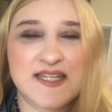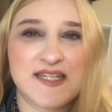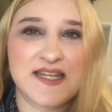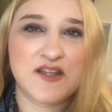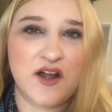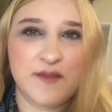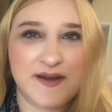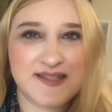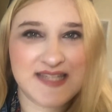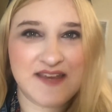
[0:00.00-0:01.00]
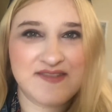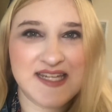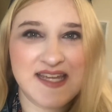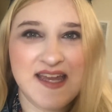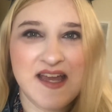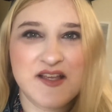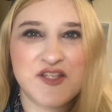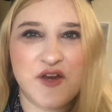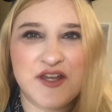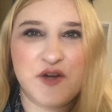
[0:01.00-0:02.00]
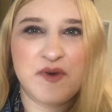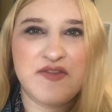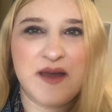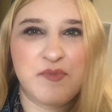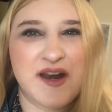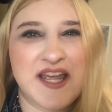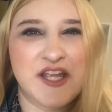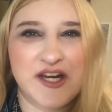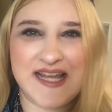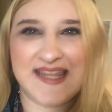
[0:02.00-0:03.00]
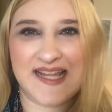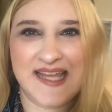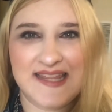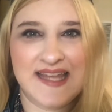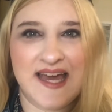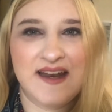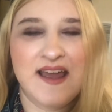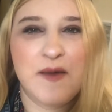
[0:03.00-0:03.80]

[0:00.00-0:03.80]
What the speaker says: Disney is all about safety, so they don't want that breaking or anything like that.